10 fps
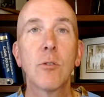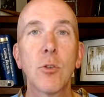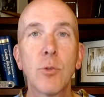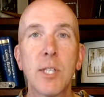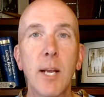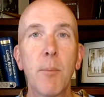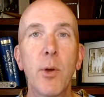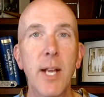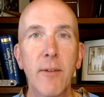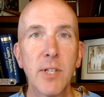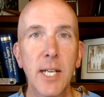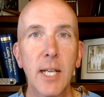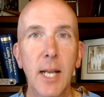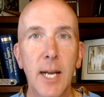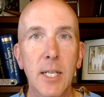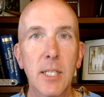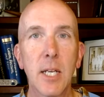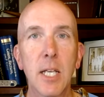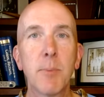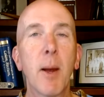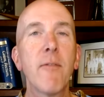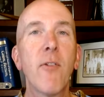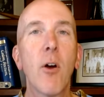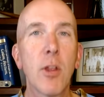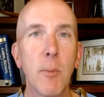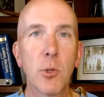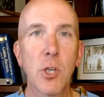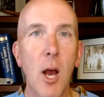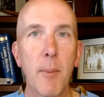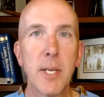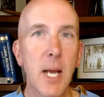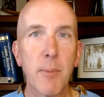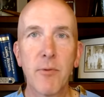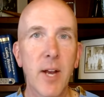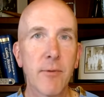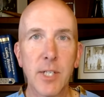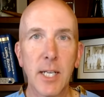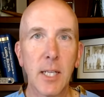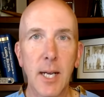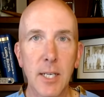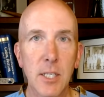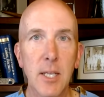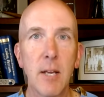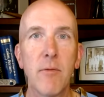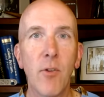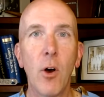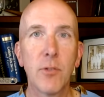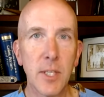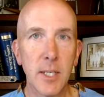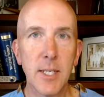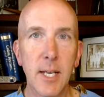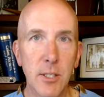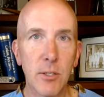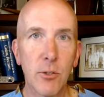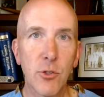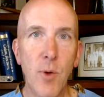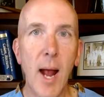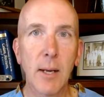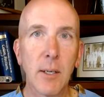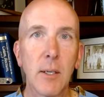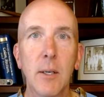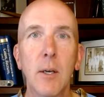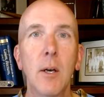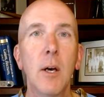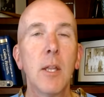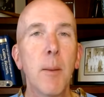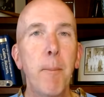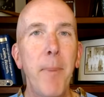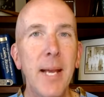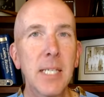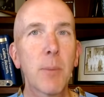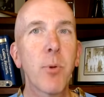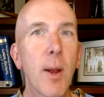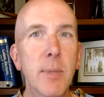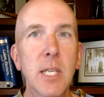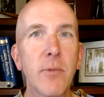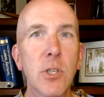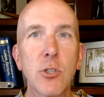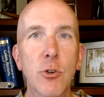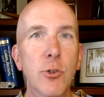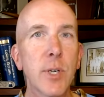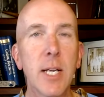So sigmoid diverticulitis is by far the most common type of diverticulitis that involves the intestinal tract. The basic premise of the surgery